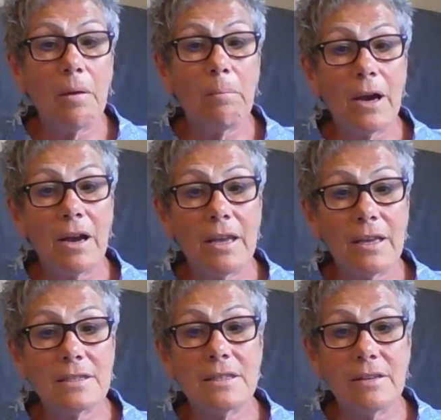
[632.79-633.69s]
Bye.
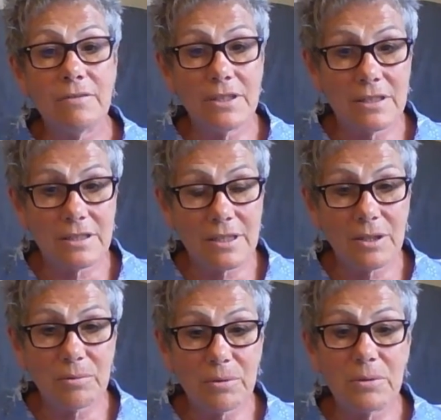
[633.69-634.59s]
It's lovely to see
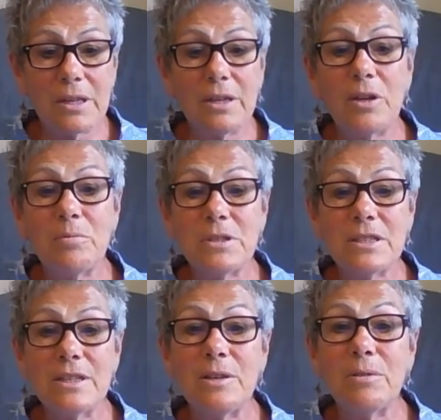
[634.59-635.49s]
you all and hope to
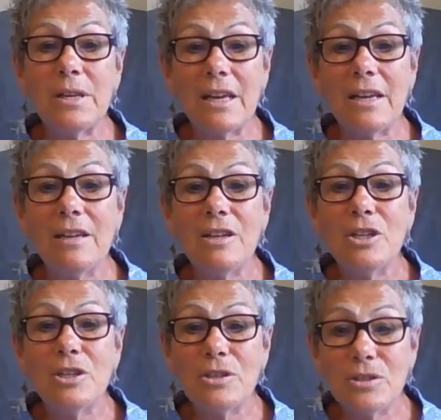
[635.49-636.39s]
see you again
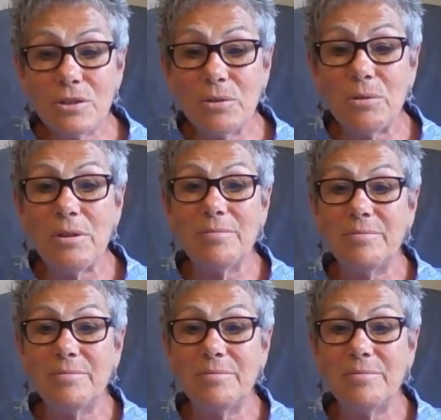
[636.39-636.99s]
soon.